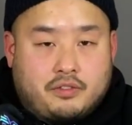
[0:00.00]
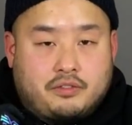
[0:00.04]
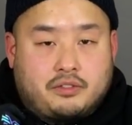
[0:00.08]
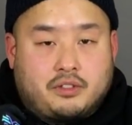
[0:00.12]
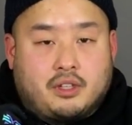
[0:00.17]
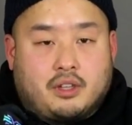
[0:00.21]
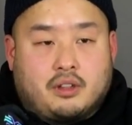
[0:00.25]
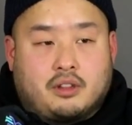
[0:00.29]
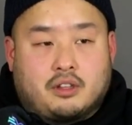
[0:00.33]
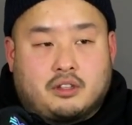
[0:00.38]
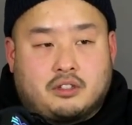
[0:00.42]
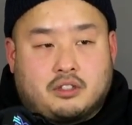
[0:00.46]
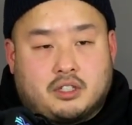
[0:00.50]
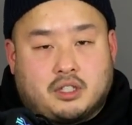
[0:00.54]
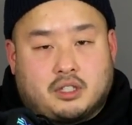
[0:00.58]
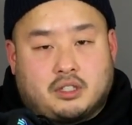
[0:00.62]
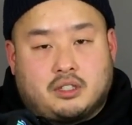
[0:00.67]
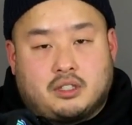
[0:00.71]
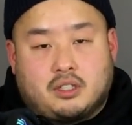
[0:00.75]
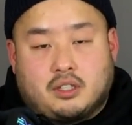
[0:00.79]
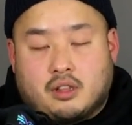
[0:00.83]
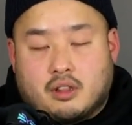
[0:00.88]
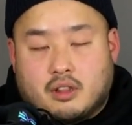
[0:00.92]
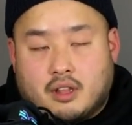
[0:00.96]
15th and
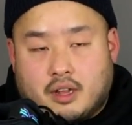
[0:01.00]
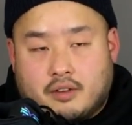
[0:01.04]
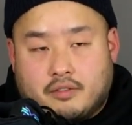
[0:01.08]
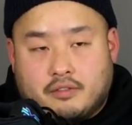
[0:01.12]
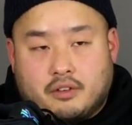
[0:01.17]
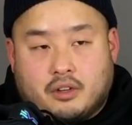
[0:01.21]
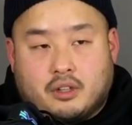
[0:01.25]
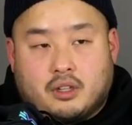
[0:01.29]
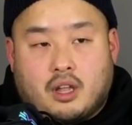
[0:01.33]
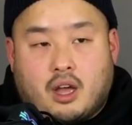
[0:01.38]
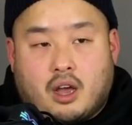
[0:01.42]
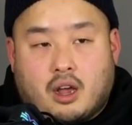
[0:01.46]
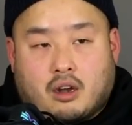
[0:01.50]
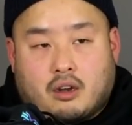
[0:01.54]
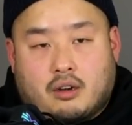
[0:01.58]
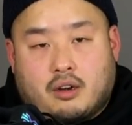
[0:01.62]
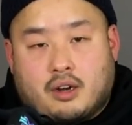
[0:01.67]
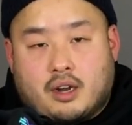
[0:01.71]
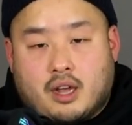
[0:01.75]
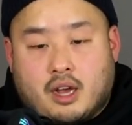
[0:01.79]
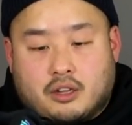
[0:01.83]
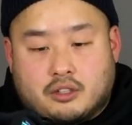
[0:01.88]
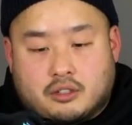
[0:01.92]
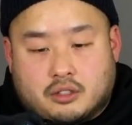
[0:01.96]
16th at Foot Locker
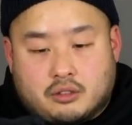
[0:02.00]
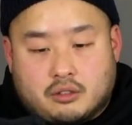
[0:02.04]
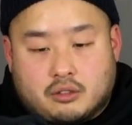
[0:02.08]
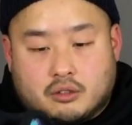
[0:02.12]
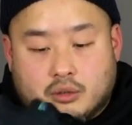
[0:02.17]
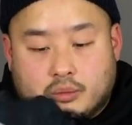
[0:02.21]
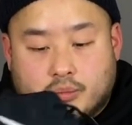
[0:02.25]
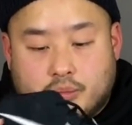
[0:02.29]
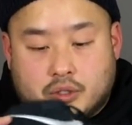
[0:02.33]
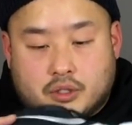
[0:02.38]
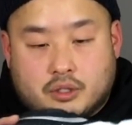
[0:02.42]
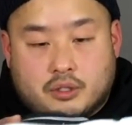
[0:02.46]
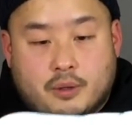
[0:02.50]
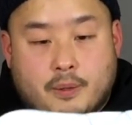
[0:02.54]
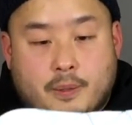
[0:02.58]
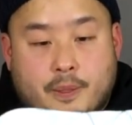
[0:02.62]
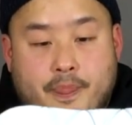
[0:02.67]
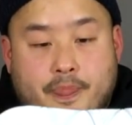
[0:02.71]
and House of Hoops.